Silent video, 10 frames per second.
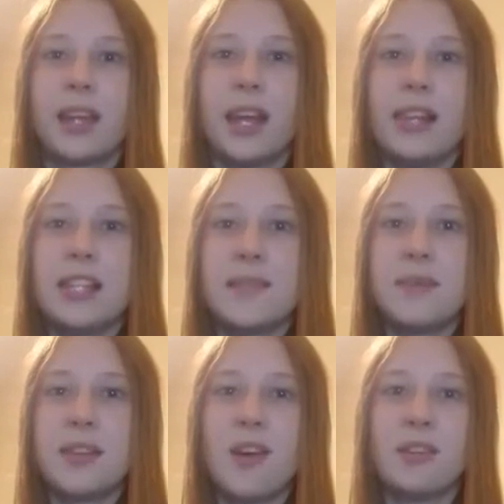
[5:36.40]

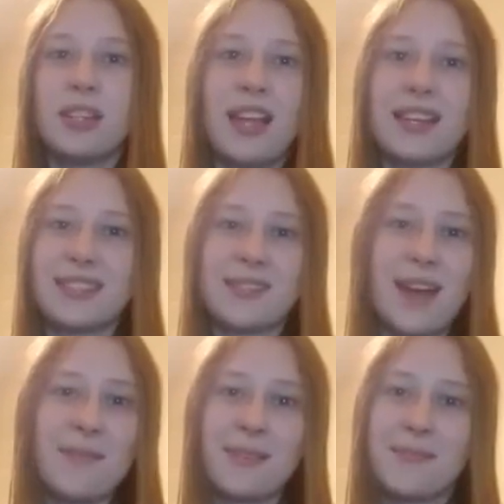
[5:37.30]
Elizabeth only likes the
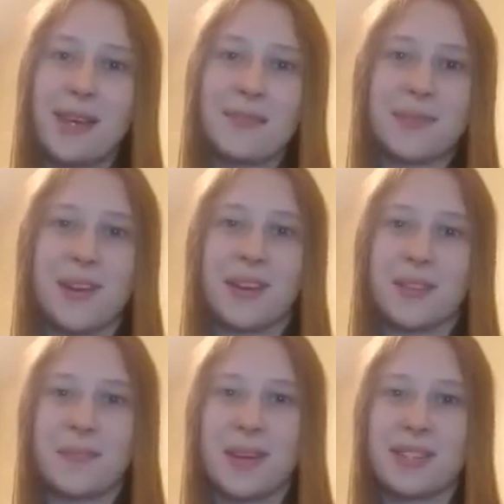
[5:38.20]
wrapping paper on
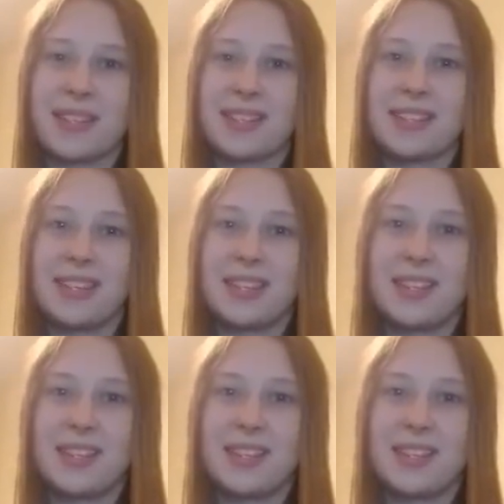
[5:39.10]
her present.